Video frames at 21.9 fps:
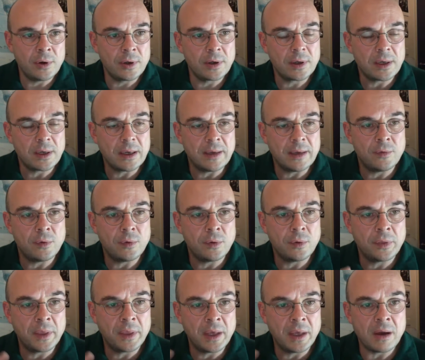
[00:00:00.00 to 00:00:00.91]
if you
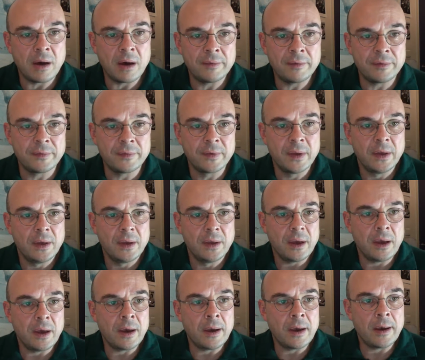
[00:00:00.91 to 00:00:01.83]
think of,
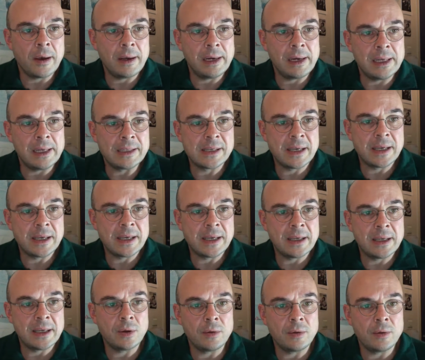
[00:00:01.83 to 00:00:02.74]
let's
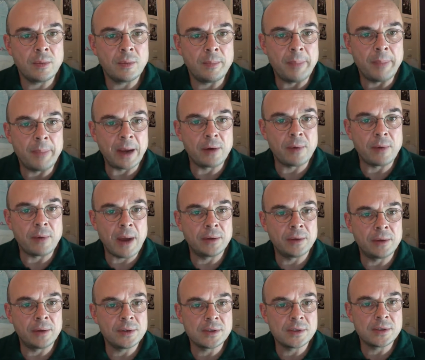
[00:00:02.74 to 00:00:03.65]
say, the
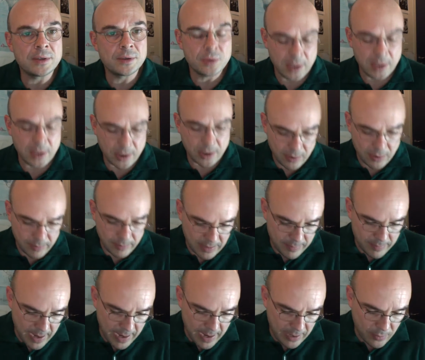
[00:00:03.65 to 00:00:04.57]
background, the
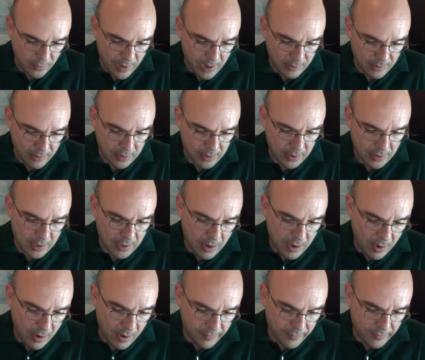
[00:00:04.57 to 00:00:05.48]
socioeconomic background
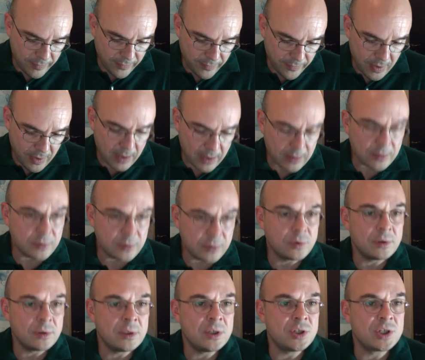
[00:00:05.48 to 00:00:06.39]
of the
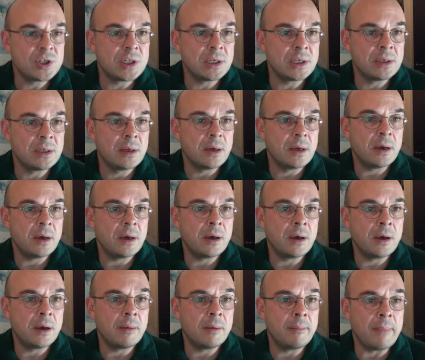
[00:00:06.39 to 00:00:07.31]
Tunisian
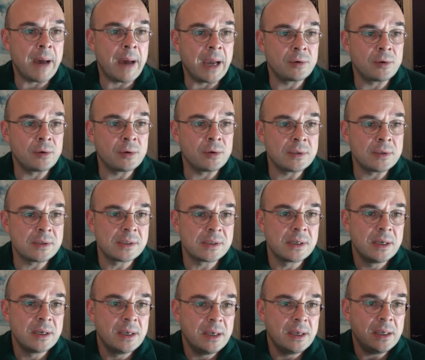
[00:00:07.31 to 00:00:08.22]
migrants
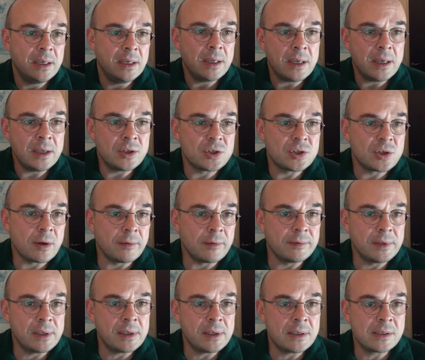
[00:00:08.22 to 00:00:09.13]
in each of
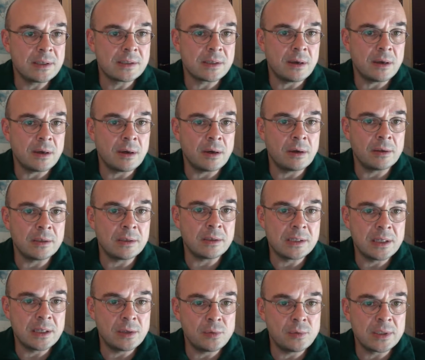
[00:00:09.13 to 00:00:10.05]
these
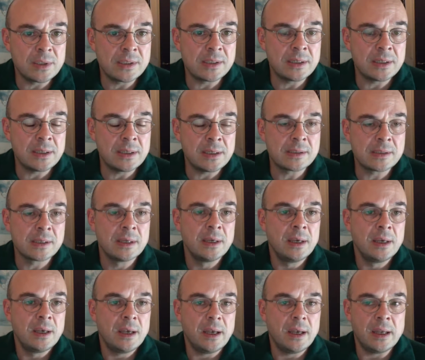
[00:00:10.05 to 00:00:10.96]
constituencies,
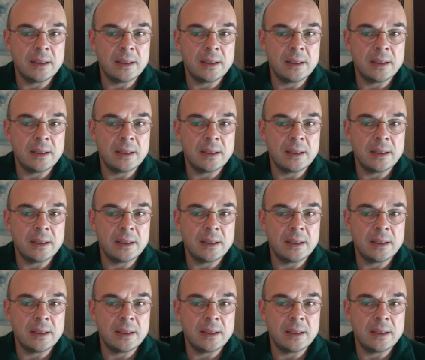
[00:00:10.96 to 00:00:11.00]
it